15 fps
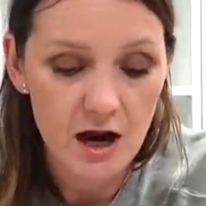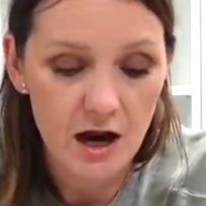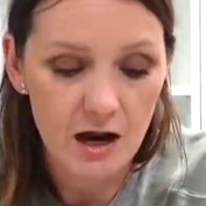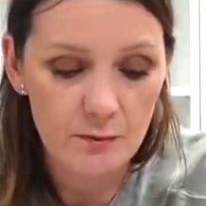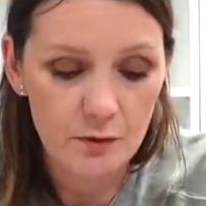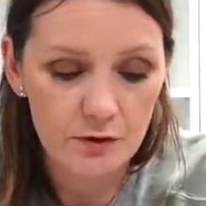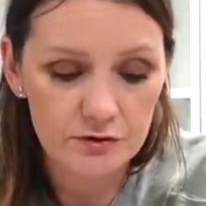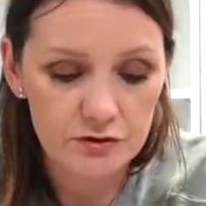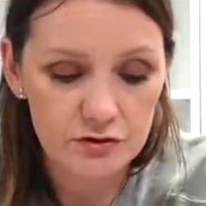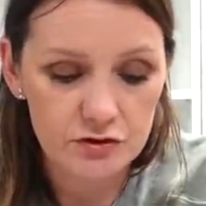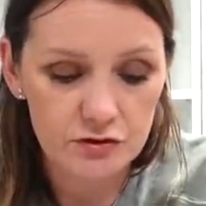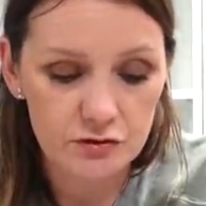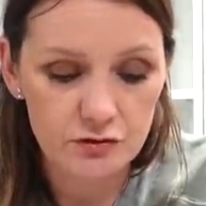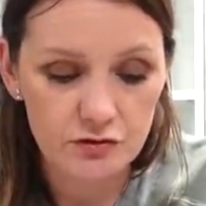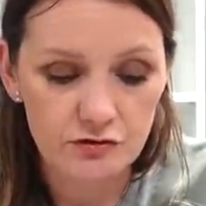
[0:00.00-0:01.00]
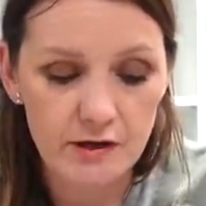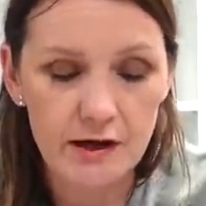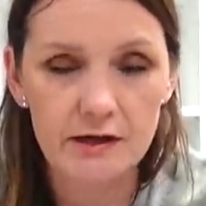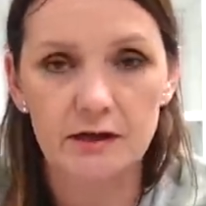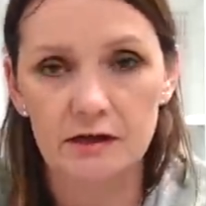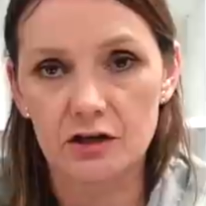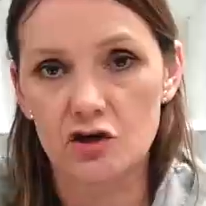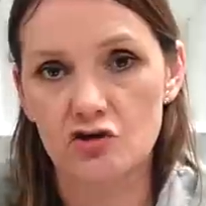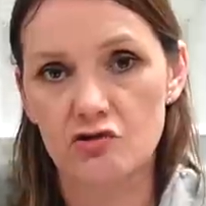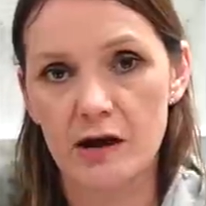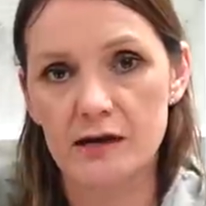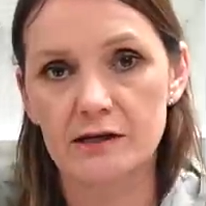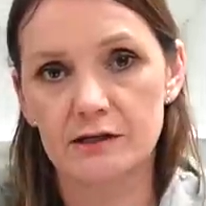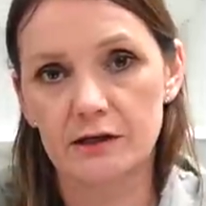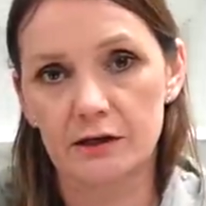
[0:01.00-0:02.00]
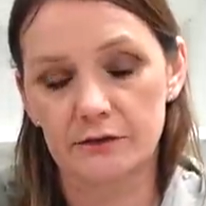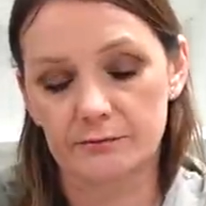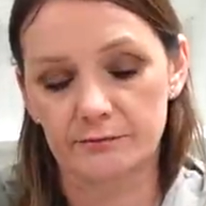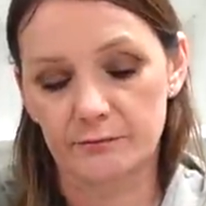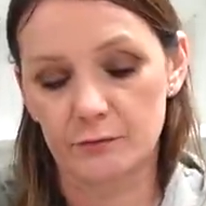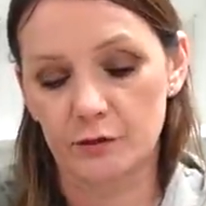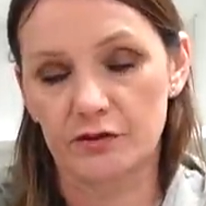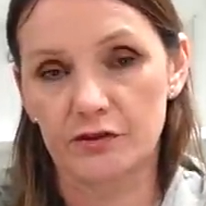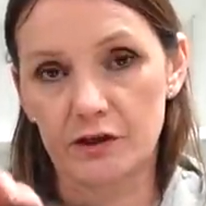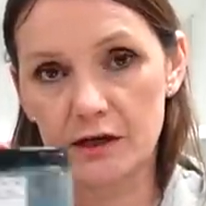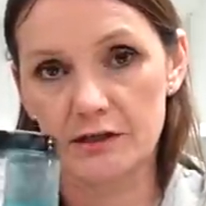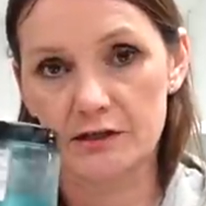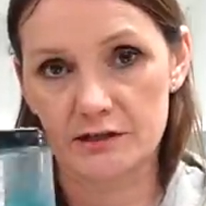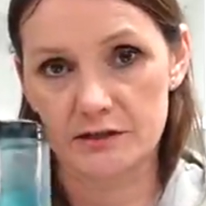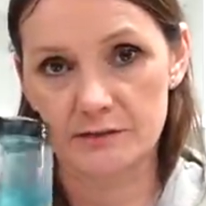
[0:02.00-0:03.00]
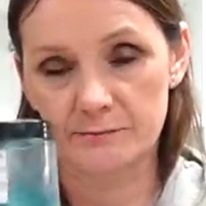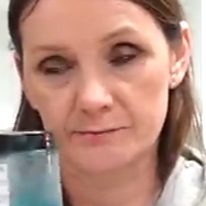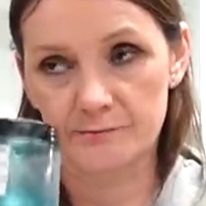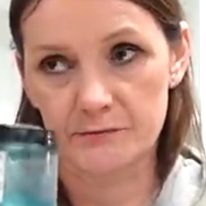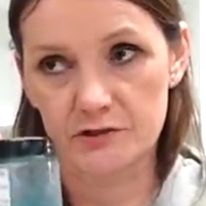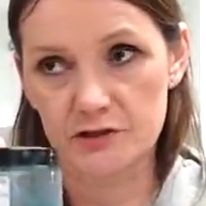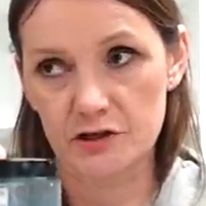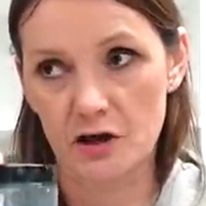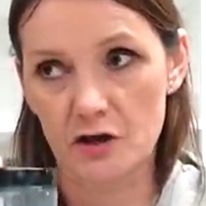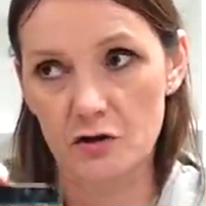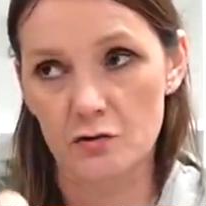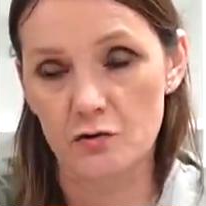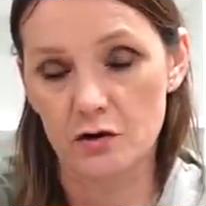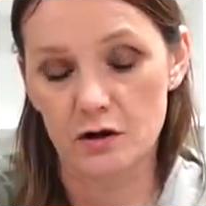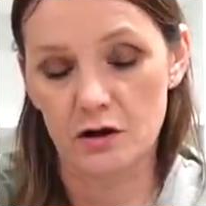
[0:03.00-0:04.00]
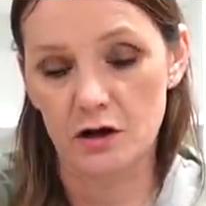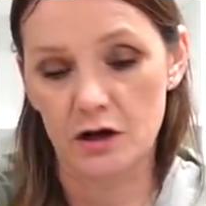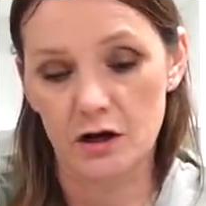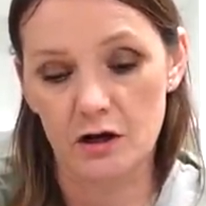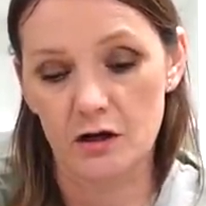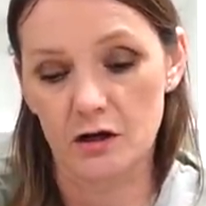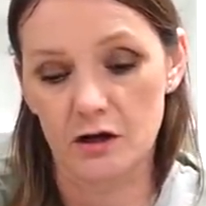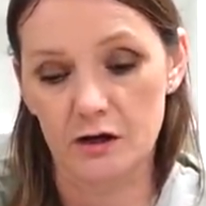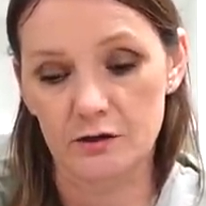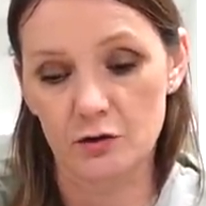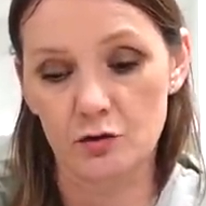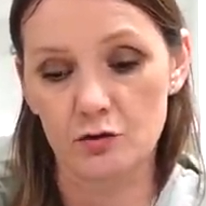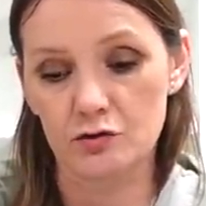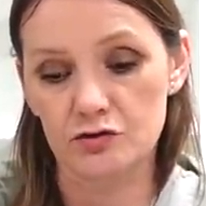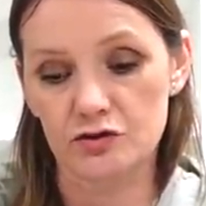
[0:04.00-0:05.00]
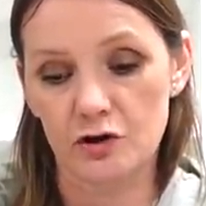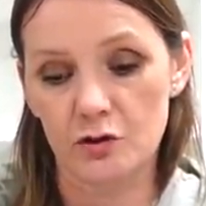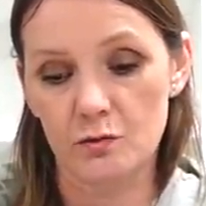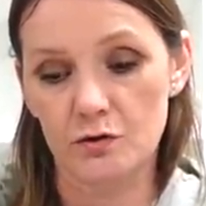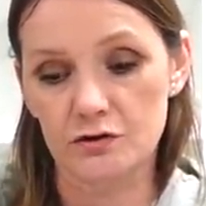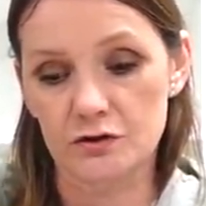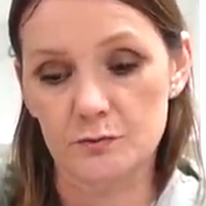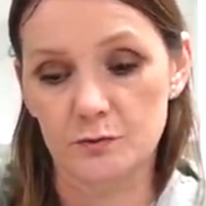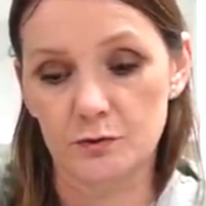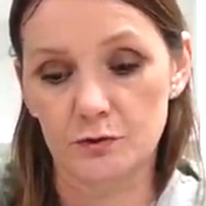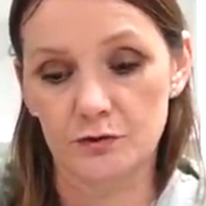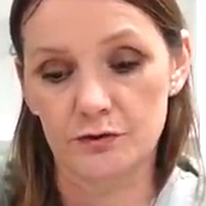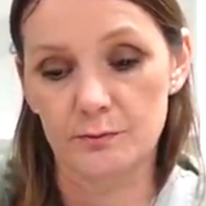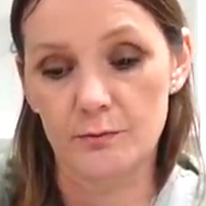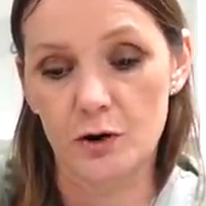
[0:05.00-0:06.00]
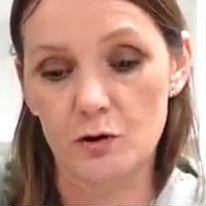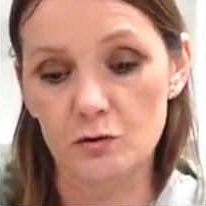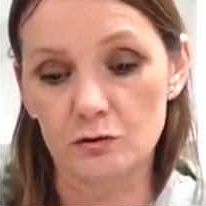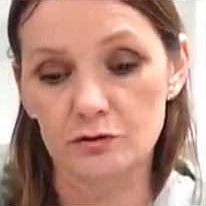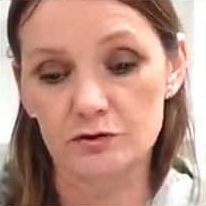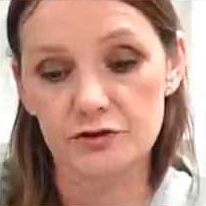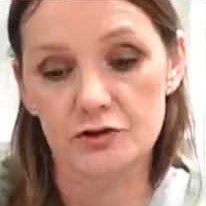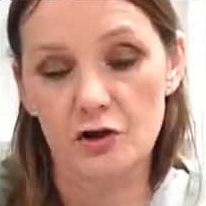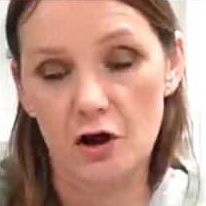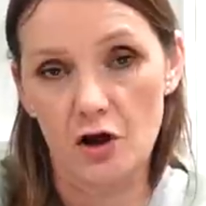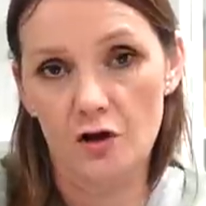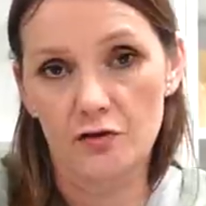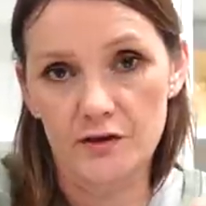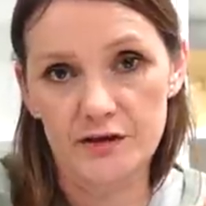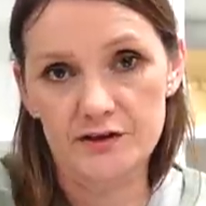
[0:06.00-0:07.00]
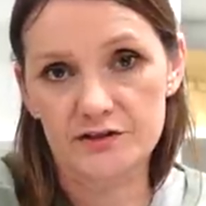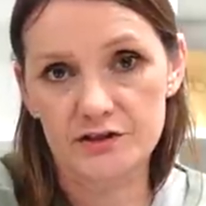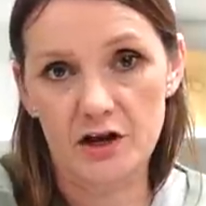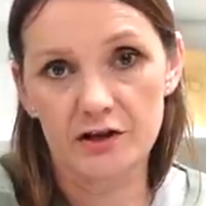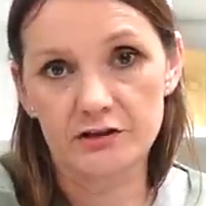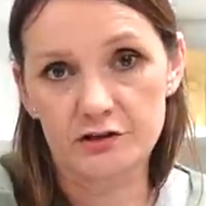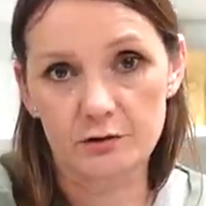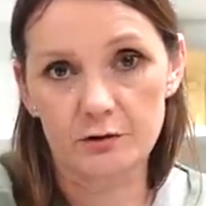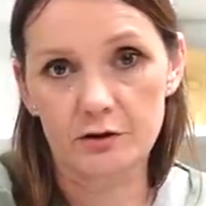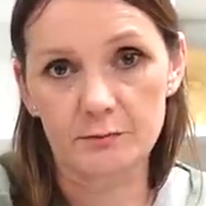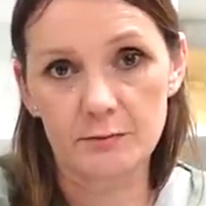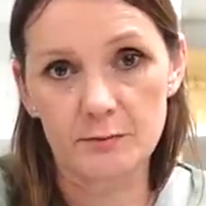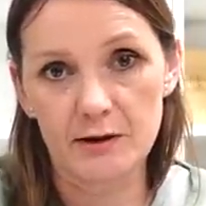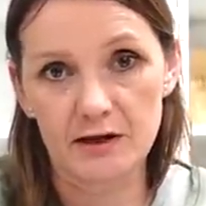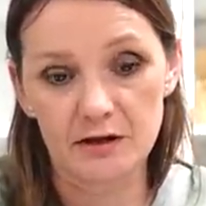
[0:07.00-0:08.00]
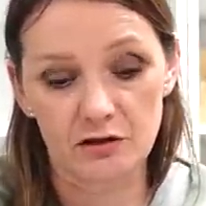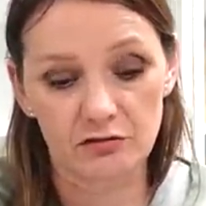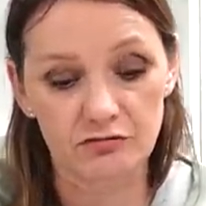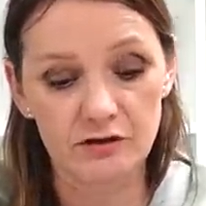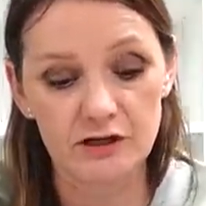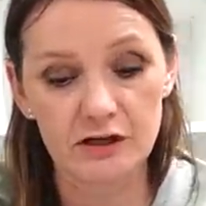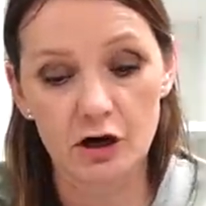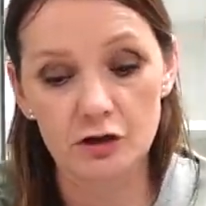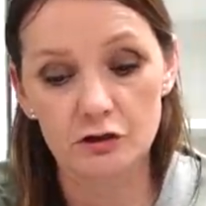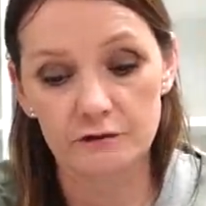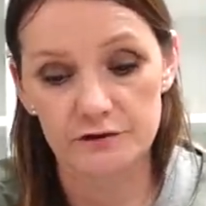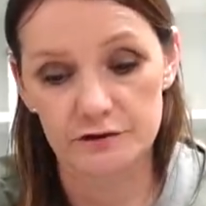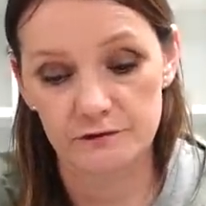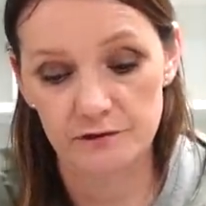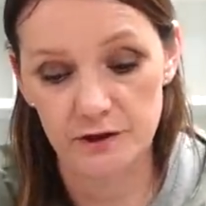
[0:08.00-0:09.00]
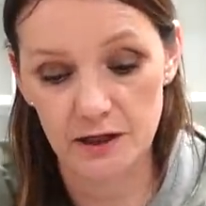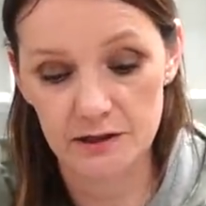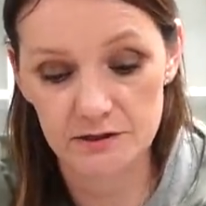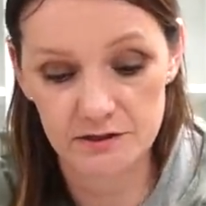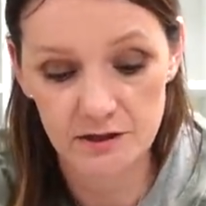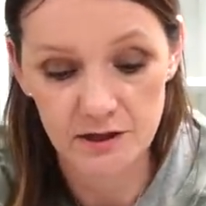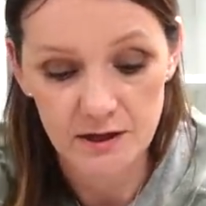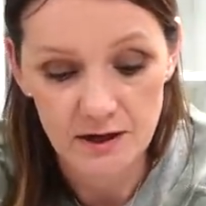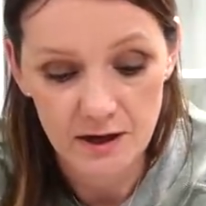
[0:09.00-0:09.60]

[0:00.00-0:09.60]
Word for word: I want to create like a gradient with this, so I also want to put the moulds on their side, so I'm going to be making three loaves of this.